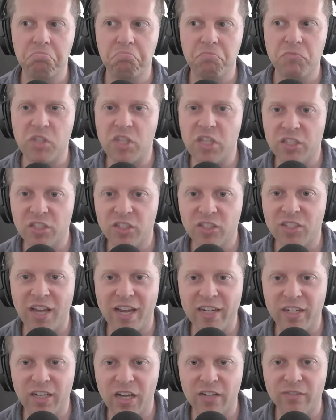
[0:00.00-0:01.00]
he
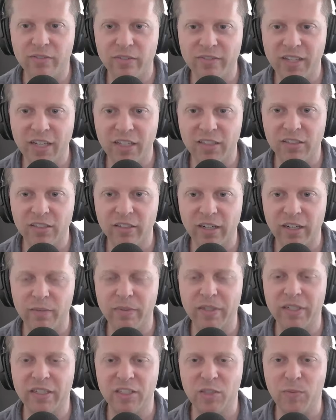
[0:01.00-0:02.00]
signed off of Telegram,
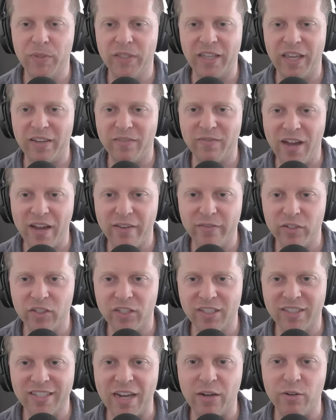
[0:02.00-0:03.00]
and it's been like 5 or
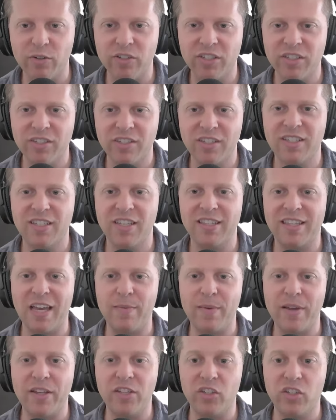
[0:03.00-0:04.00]
6 hours since he sent that
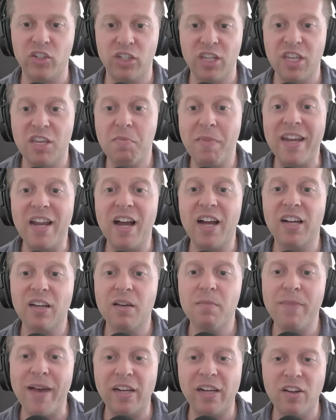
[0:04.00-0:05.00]
message. And he may not
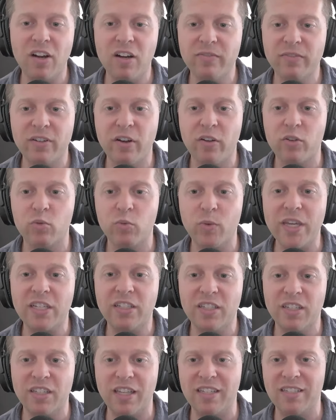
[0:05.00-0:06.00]
come back on for another week
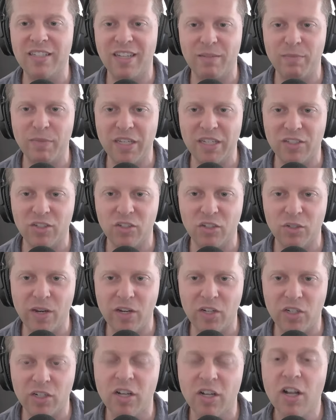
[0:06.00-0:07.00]
to then tell me his
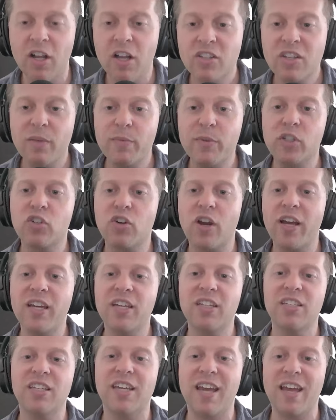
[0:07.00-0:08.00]
situation. So I've been
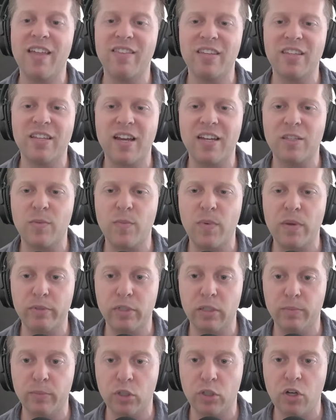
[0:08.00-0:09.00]
trying to get these kinds of people
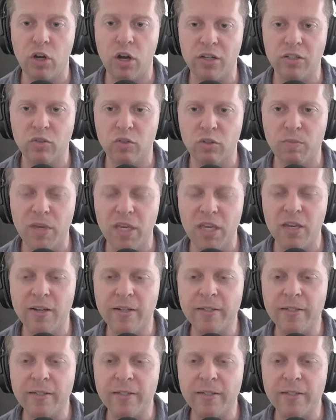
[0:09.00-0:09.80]
to book calls with me.